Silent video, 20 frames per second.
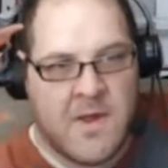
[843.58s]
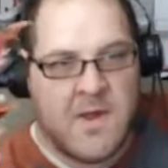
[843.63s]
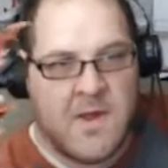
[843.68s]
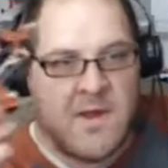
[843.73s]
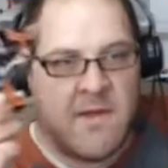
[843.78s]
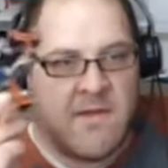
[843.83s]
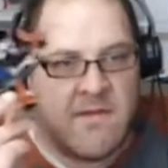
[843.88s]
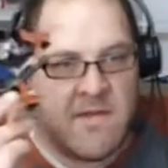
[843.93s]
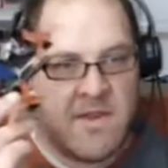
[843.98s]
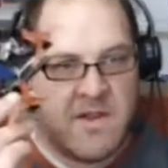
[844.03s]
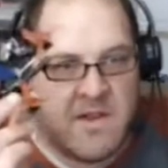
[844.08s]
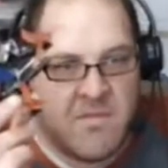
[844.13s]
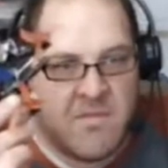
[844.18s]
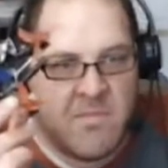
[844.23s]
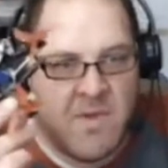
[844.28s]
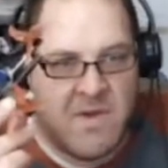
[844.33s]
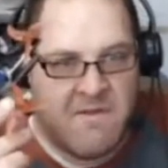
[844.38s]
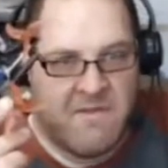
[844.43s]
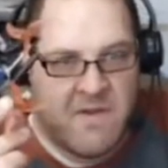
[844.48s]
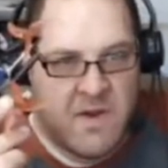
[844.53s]
because I did
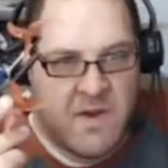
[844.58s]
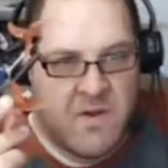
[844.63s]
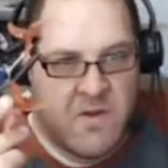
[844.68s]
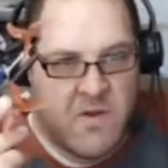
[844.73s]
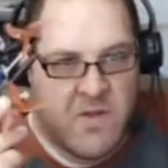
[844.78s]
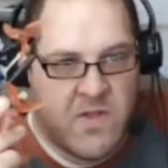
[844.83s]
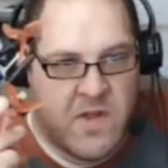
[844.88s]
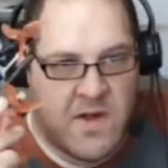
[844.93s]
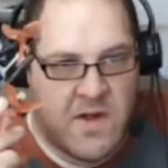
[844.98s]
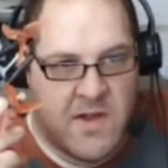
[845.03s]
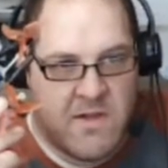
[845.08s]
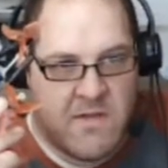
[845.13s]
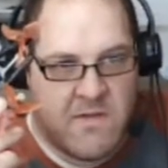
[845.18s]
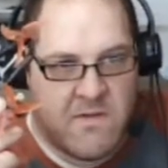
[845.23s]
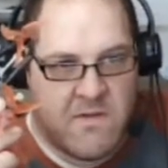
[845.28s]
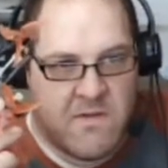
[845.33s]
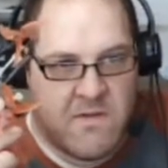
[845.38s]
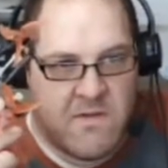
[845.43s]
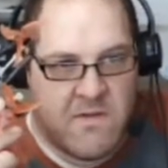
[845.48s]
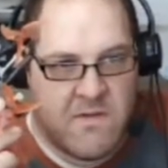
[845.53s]
my final
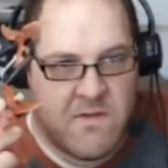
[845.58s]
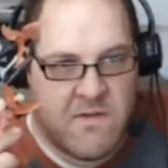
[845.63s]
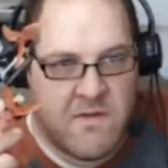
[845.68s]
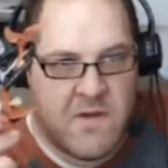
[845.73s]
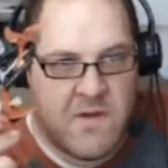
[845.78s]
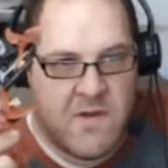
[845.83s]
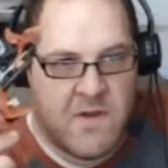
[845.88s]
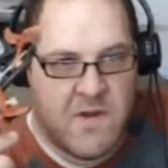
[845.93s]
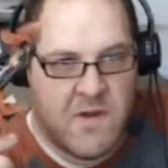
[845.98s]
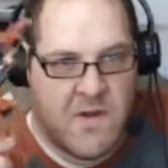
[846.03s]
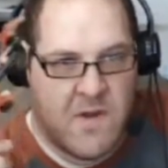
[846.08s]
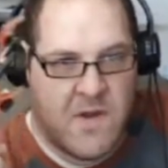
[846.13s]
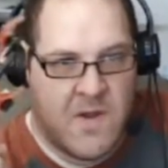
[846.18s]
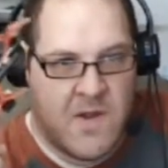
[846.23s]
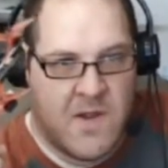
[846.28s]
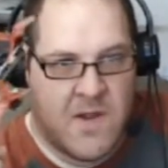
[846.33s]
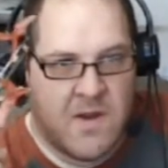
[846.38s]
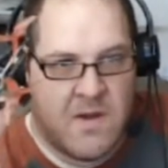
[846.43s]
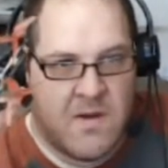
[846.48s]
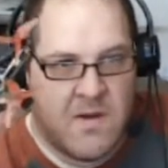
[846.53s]
thoughts,
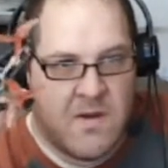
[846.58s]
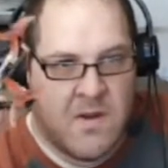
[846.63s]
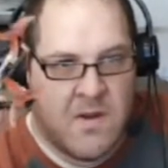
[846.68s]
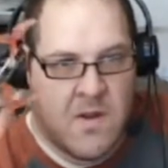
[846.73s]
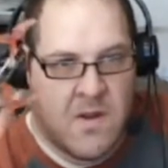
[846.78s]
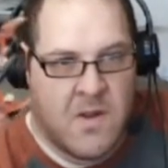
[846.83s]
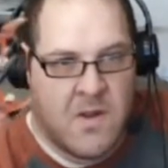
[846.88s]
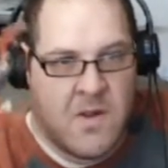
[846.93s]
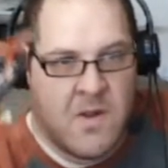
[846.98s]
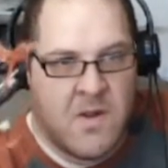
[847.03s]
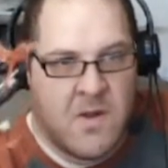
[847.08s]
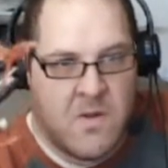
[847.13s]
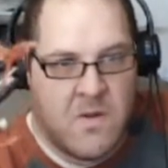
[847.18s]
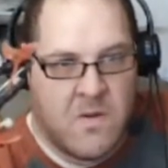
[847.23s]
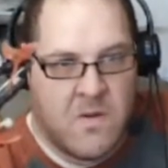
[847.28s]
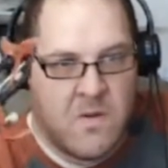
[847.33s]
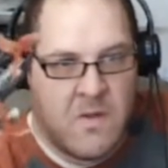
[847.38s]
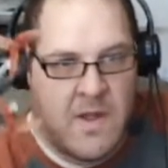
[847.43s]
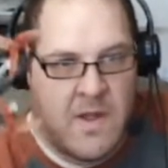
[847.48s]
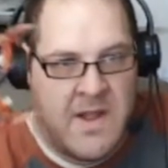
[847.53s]
and
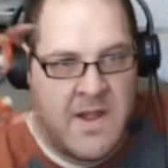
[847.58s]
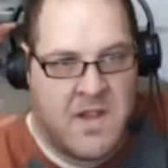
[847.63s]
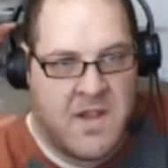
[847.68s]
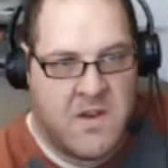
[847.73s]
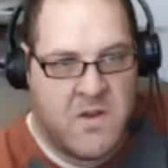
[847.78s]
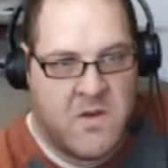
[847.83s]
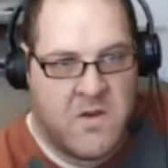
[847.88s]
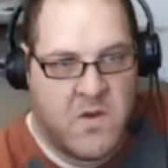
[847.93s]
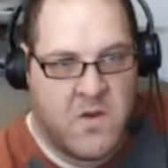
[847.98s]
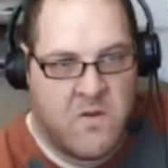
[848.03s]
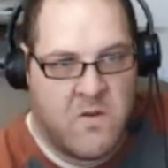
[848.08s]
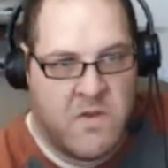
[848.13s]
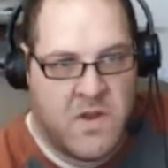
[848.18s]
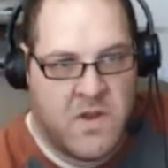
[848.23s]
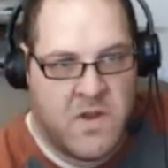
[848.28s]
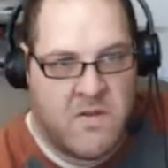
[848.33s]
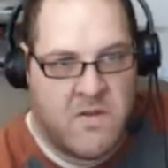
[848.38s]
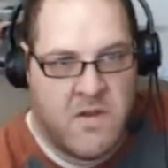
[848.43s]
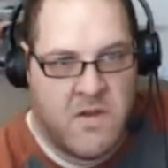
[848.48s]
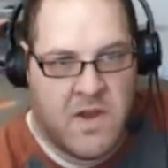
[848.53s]
I need to do a
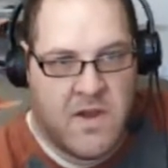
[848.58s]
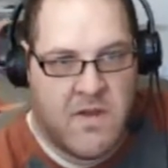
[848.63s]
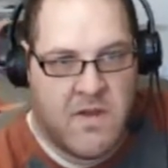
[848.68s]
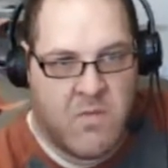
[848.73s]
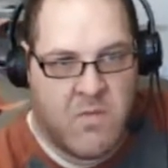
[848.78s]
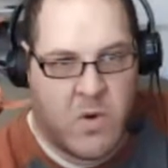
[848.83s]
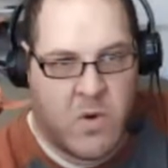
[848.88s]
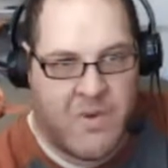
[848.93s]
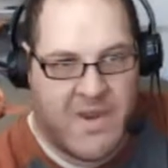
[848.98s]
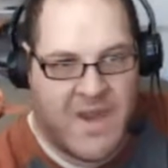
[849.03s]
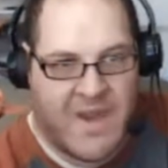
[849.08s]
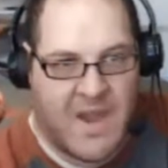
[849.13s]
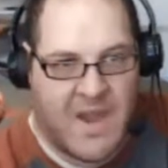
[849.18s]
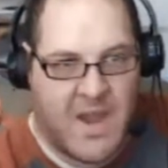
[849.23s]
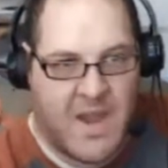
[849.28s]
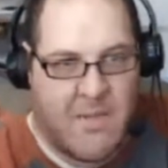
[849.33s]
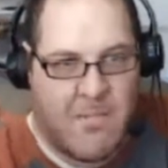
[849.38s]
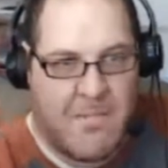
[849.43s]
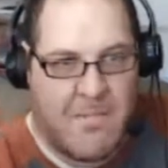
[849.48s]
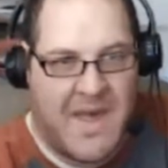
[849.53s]
video of you guys where we can
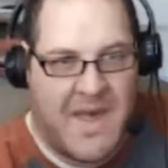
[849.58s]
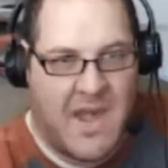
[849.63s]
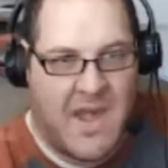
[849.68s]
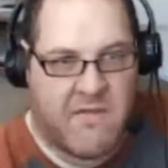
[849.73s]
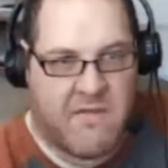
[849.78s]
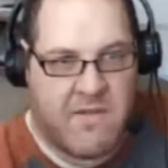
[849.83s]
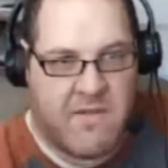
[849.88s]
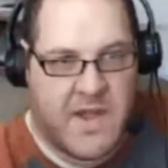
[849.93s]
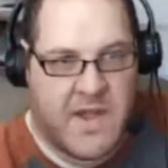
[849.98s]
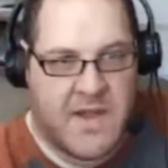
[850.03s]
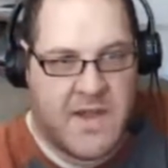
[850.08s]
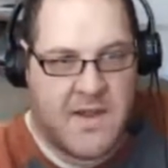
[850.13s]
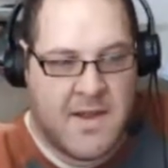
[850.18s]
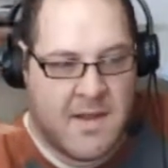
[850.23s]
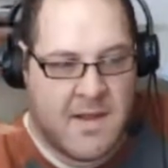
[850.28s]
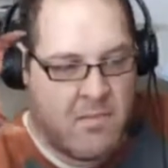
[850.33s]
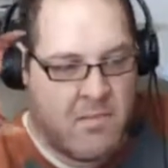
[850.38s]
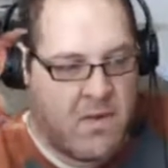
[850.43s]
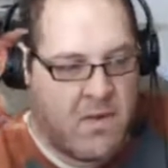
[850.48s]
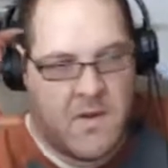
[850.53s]
get max flight
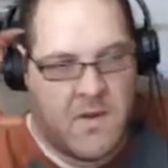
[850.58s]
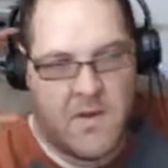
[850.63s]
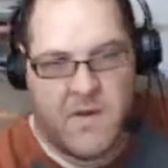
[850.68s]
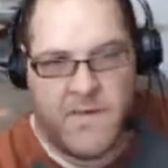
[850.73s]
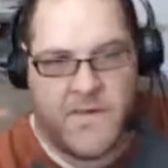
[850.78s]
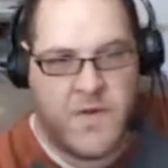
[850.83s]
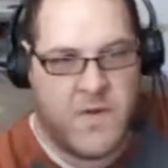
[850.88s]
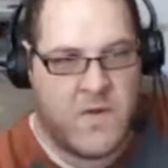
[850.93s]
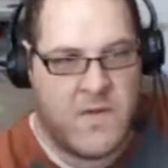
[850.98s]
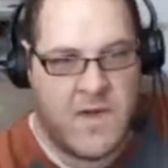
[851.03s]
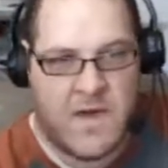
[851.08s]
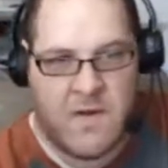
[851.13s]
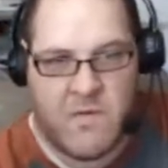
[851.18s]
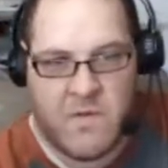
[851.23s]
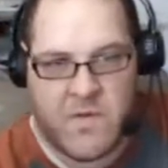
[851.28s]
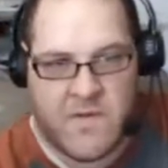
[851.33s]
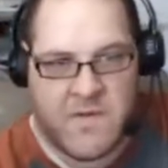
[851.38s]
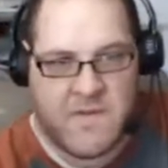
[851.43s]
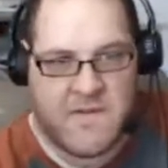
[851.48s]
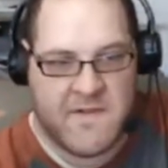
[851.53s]
time. I'll do that
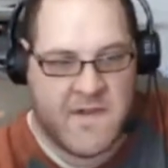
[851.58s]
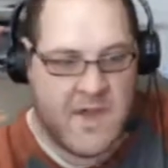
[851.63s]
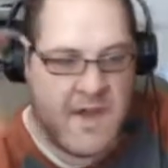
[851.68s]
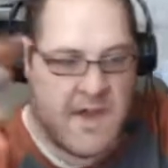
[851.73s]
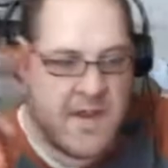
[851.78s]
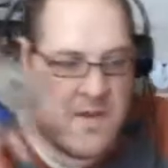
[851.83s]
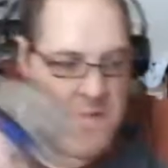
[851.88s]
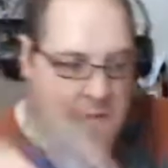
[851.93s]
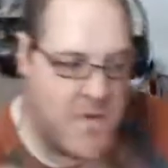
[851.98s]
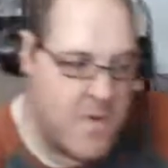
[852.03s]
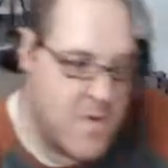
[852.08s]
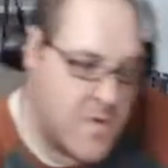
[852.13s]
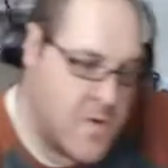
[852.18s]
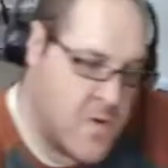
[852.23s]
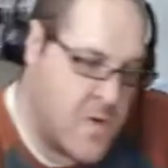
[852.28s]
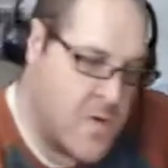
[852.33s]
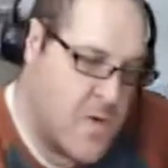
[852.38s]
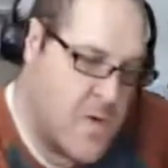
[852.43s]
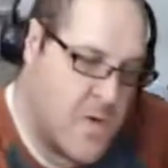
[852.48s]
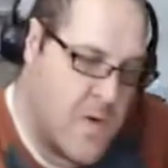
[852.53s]
with this guy too,
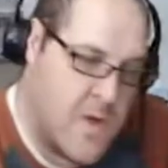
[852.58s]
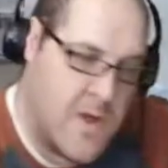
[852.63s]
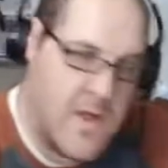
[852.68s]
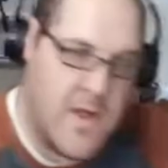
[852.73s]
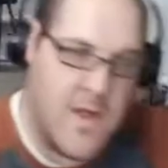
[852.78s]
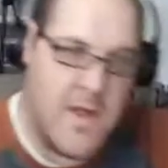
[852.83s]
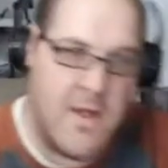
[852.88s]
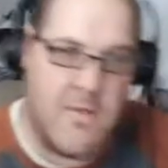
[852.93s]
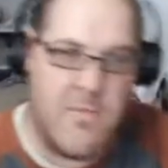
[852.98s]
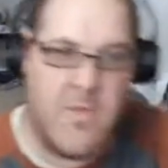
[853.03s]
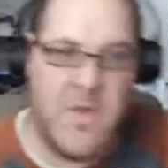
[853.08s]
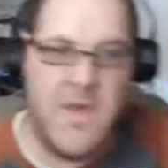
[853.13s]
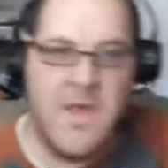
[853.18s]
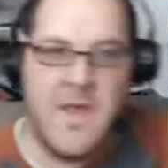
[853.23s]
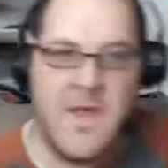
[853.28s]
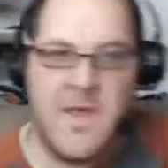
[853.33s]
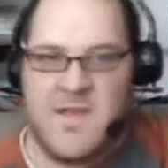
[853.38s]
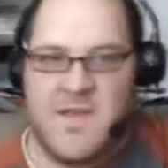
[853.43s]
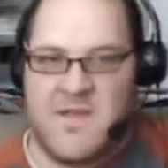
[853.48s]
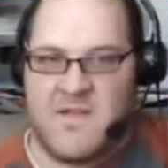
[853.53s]

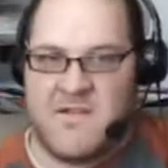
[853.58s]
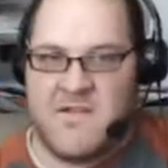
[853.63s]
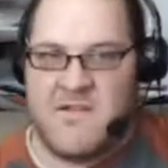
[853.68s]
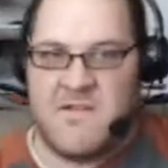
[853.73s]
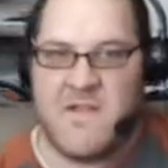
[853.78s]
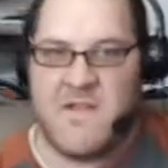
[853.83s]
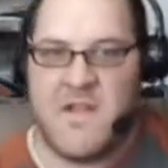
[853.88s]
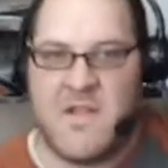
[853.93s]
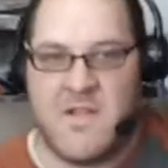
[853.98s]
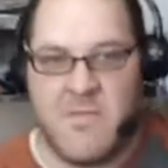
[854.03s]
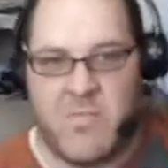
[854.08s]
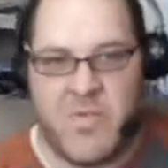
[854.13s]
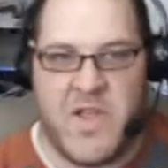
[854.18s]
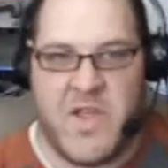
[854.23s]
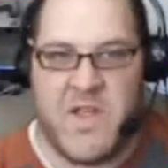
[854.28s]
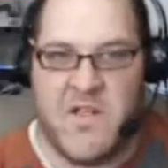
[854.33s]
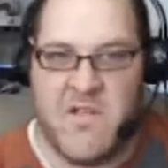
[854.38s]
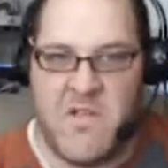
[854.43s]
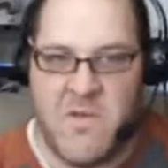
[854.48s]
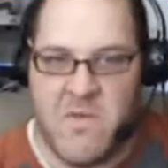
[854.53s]
because just like the
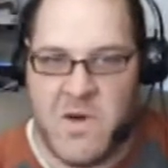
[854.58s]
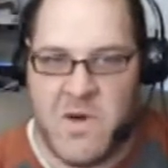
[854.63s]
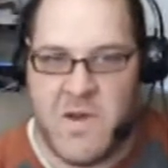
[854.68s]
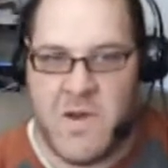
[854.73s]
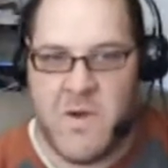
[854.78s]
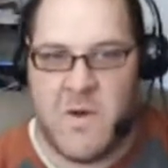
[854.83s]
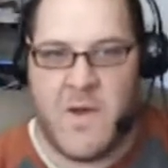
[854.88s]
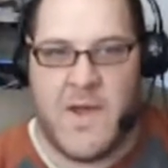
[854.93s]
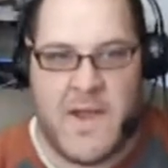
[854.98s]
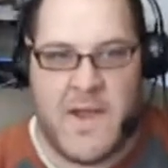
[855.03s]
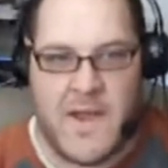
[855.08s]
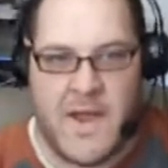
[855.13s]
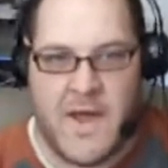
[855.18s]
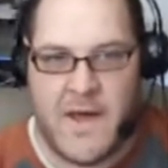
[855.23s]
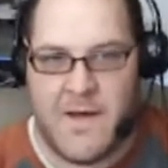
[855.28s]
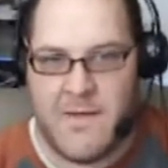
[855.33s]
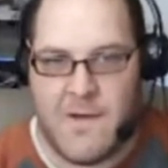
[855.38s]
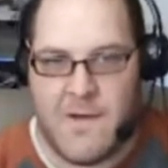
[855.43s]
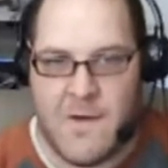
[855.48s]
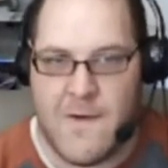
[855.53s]
planes, you want to know, hey,
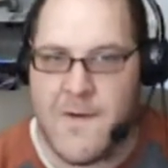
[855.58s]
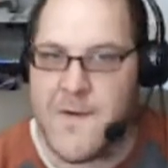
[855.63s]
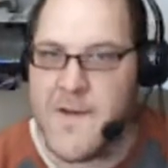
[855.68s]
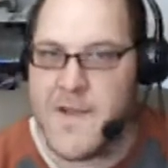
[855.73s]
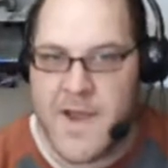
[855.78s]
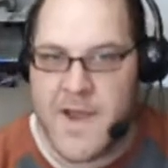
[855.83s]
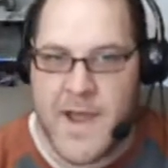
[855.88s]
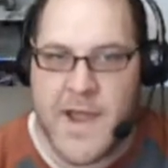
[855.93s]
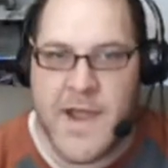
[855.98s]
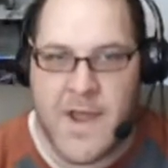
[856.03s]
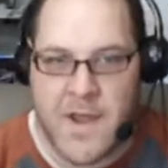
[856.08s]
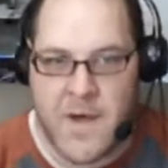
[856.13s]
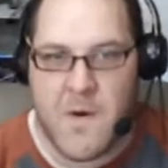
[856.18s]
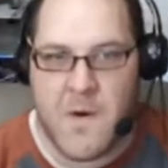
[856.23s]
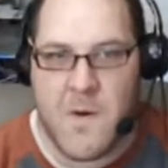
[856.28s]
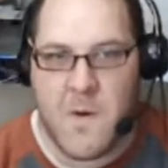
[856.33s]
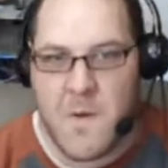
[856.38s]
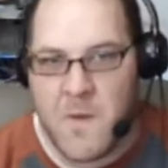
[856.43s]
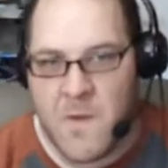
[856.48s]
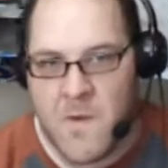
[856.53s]
how long can I
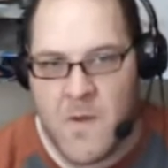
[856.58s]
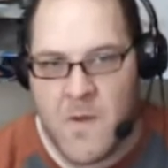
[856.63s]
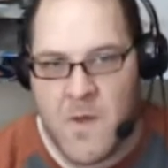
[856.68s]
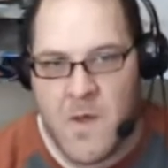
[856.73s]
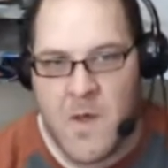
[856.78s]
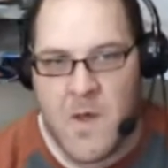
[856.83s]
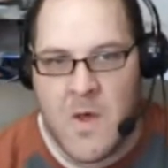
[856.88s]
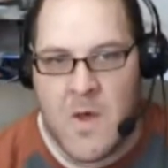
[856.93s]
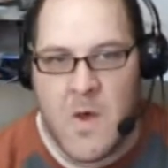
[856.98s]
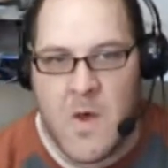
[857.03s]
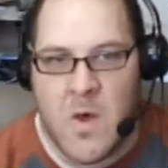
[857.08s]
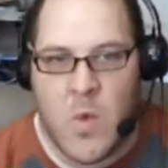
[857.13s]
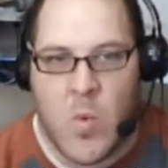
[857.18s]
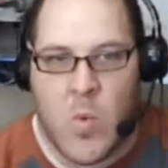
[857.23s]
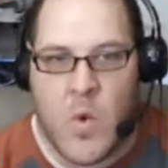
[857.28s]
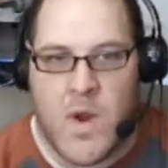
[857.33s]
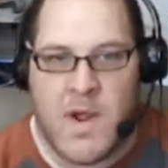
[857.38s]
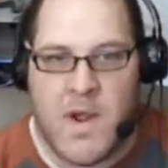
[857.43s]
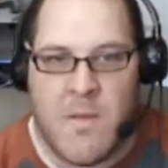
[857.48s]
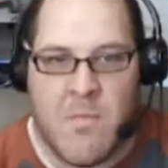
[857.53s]
go
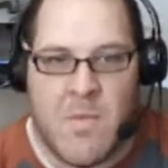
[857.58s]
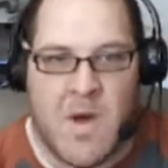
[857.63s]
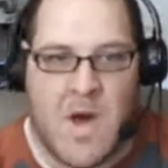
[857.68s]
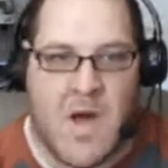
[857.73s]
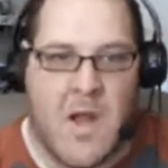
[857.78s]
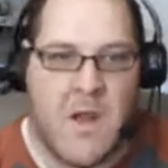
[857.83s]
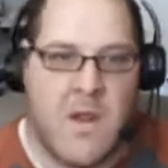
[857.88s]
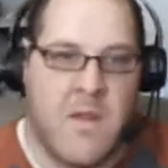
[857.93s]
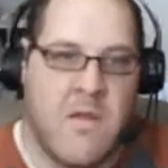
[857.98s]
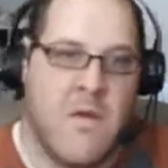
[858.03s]
when I'm not